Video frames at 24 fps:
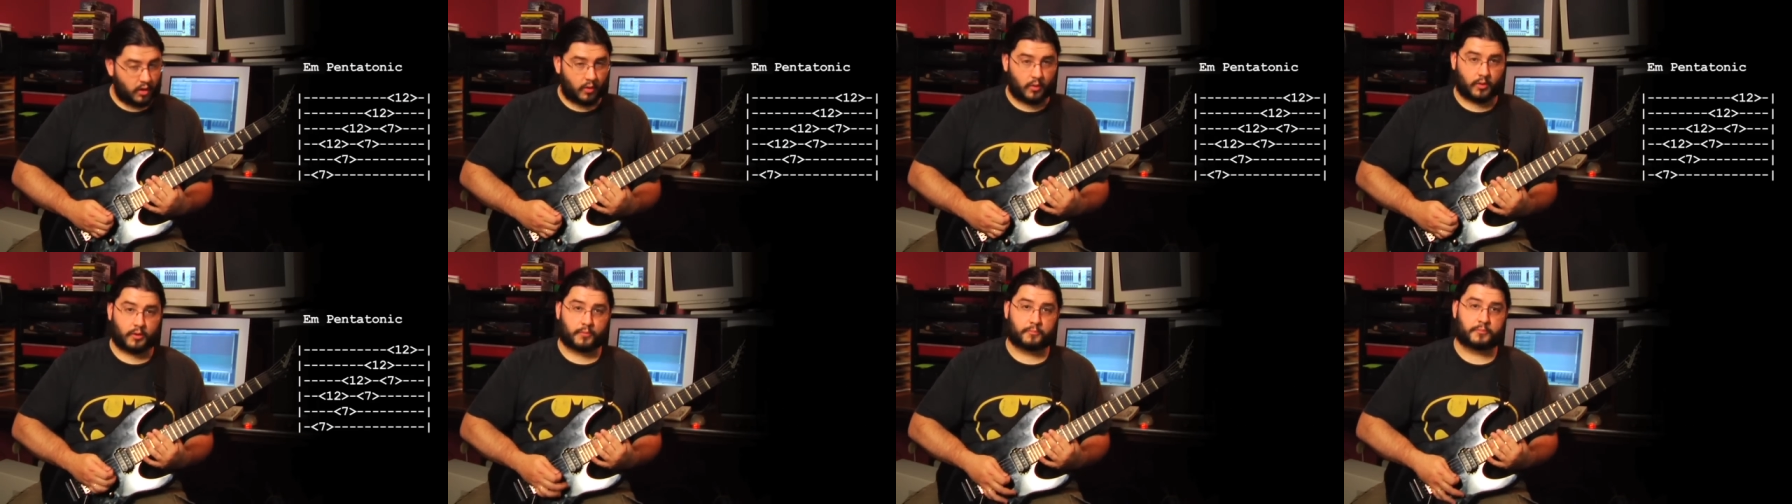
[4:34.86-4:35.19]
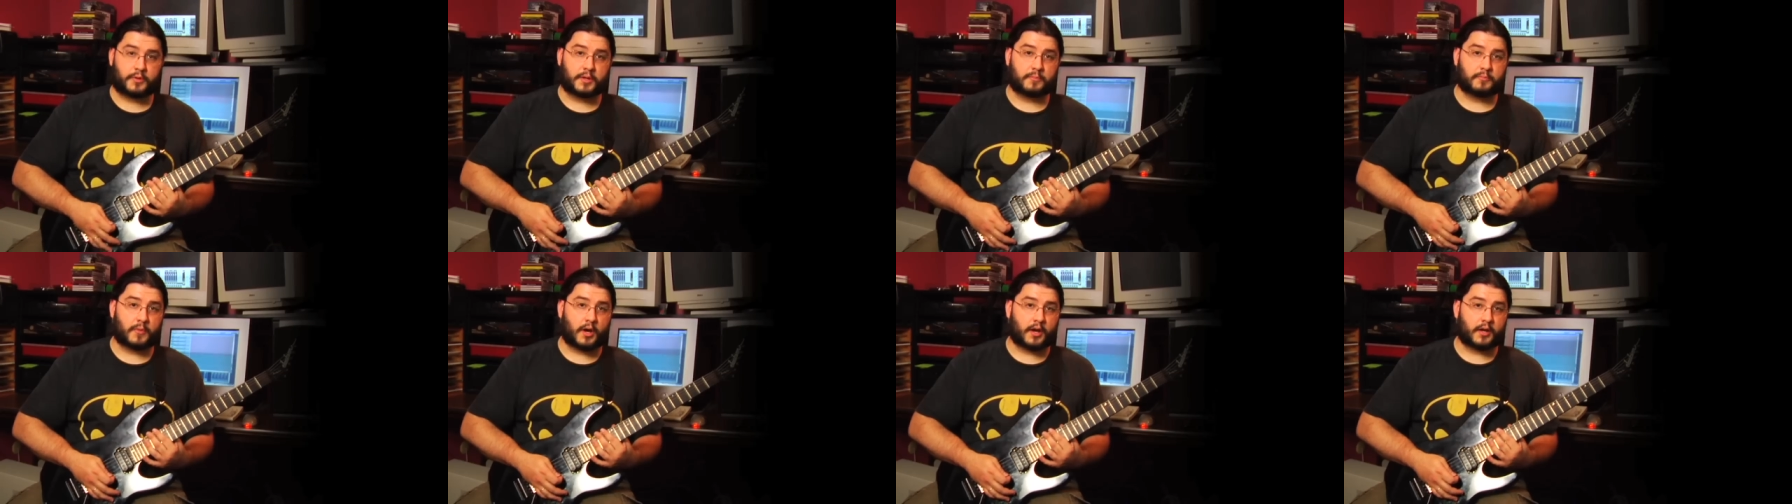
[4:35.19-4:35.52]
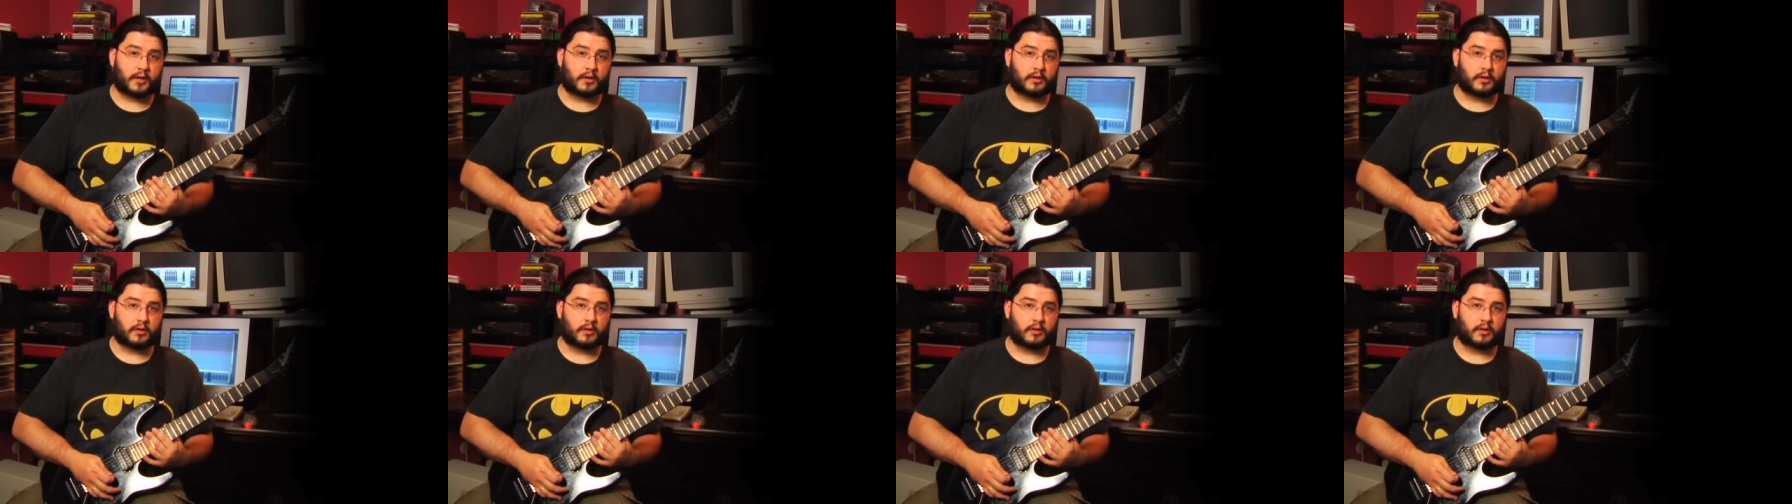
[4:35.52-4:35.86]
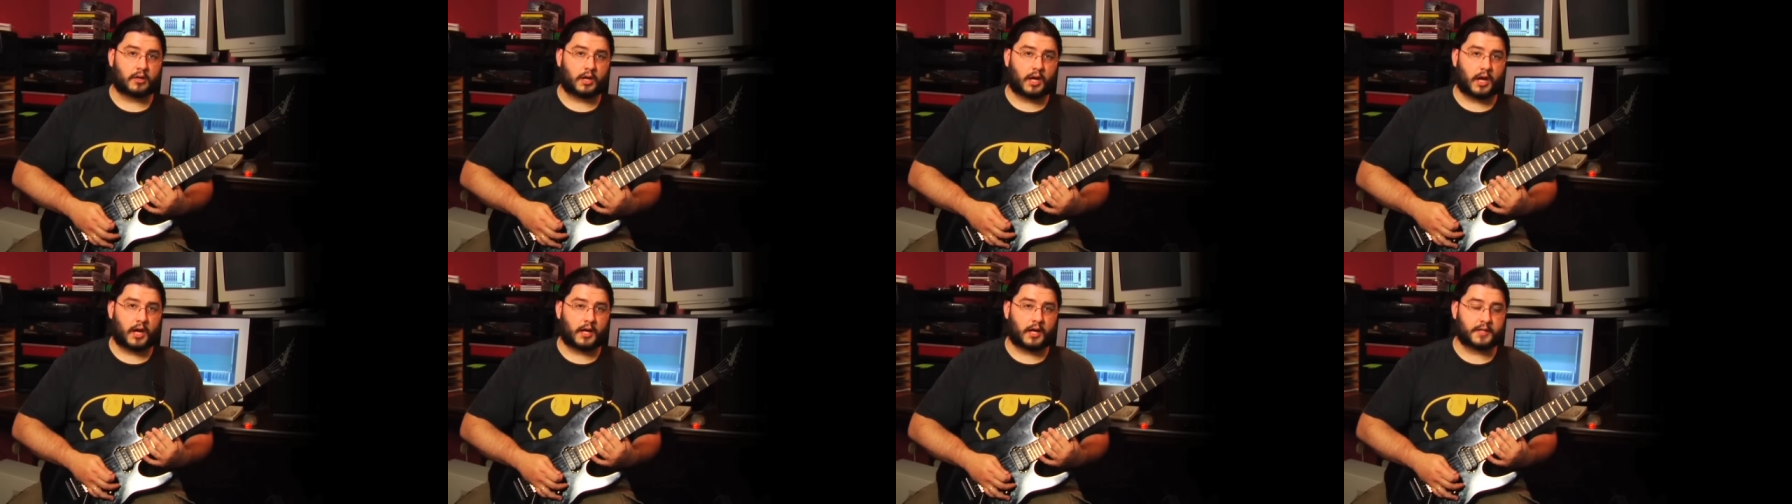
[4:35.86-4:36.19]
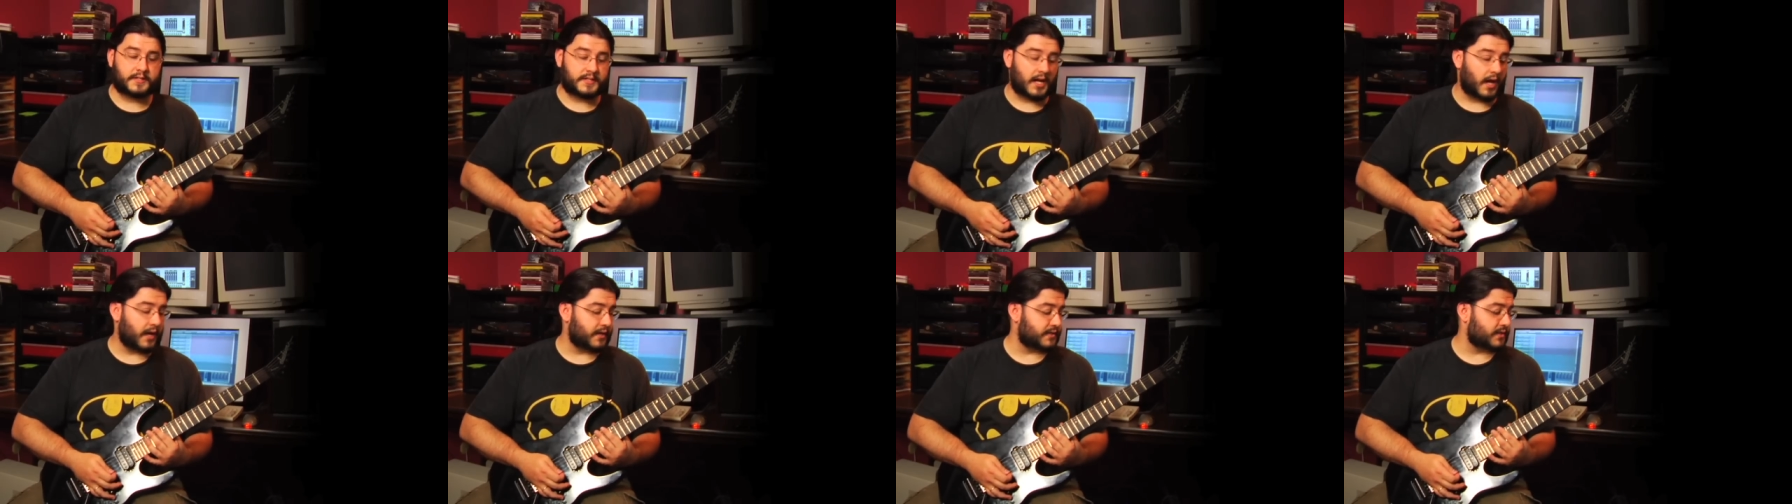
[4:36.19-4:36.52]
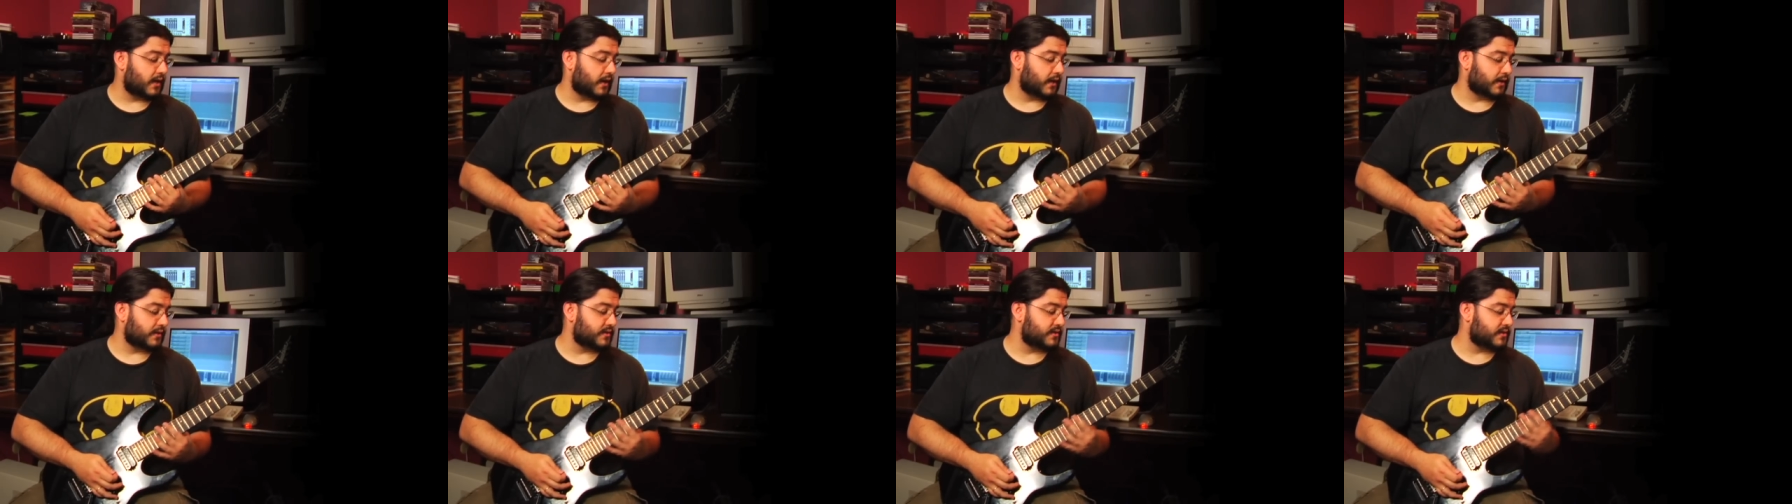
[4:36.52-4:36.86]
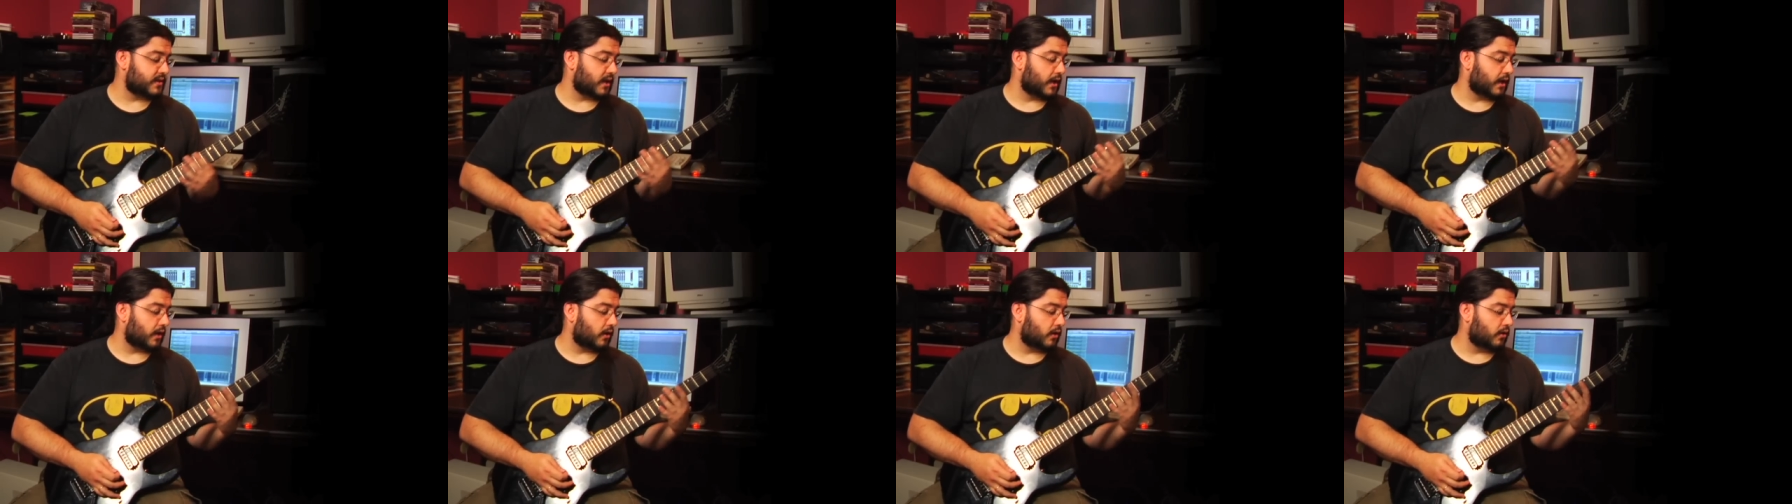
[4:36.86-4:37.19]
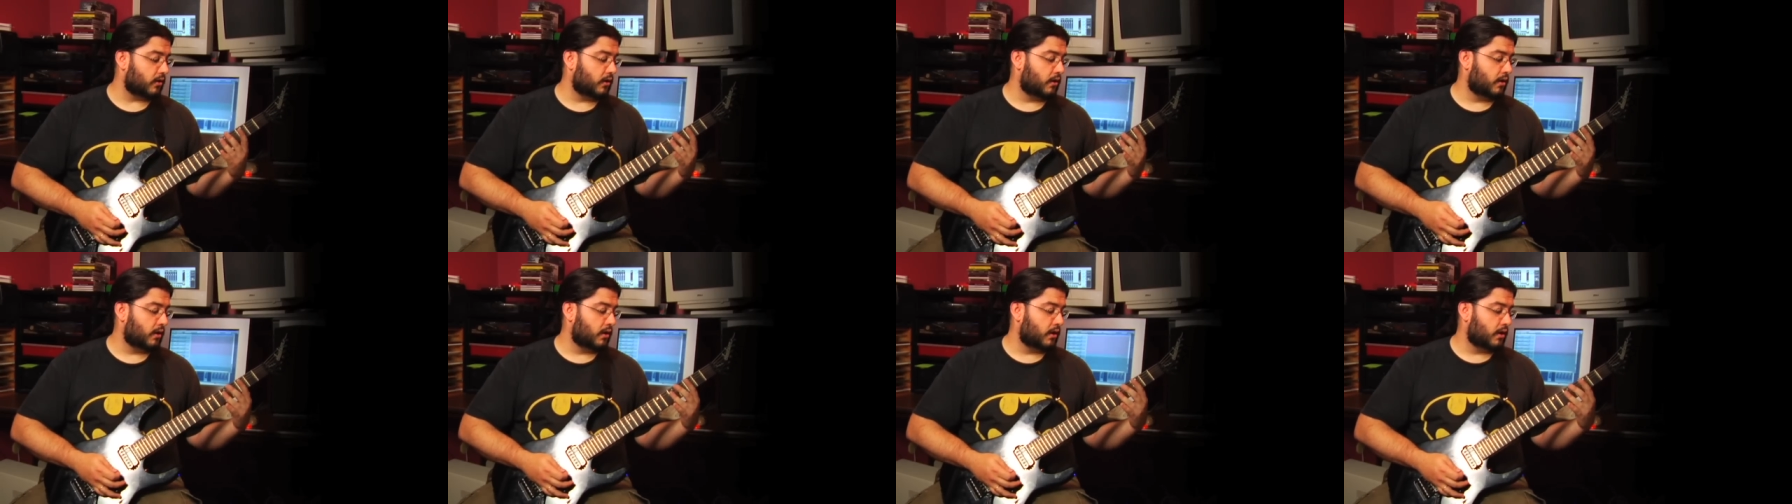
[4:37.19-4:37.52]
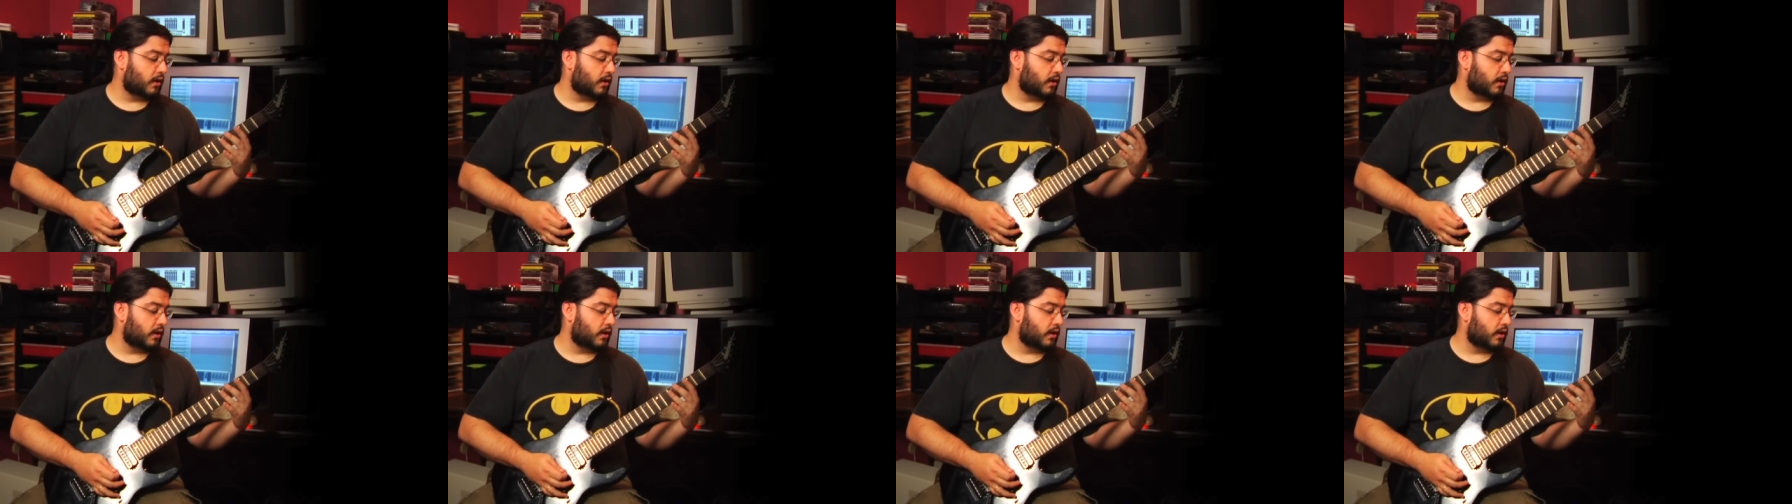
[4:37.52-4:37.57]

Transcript: Or a B minor uh, diatonic scale